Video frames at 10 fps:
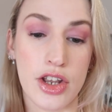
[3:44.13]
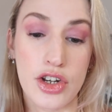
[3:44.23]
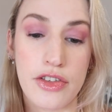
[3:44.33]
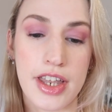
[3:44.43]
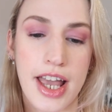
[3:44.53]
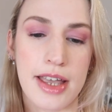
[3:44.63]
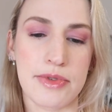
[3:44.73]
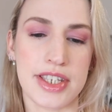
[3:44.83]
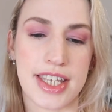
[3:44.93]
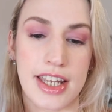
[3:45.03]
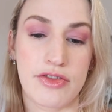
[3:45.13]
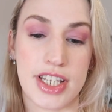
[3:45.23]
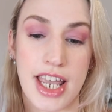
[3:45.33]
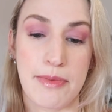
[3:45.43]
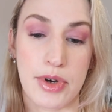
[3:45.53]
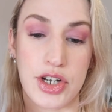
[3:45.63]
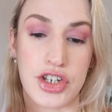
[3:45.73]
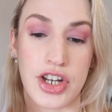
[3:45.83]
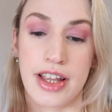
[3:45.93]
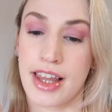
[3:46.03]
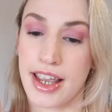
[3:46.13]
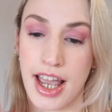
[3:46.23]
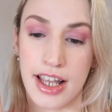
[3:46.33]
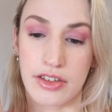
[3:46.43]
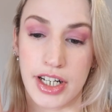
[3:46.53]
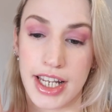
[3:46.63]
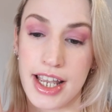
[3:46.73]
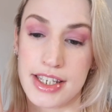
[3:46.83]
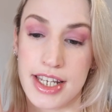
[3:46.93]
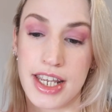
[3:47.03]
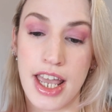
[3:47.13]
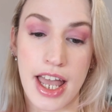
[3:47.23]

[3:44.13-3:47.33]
Nothing helps skin retain moisture like hyaluronic acid,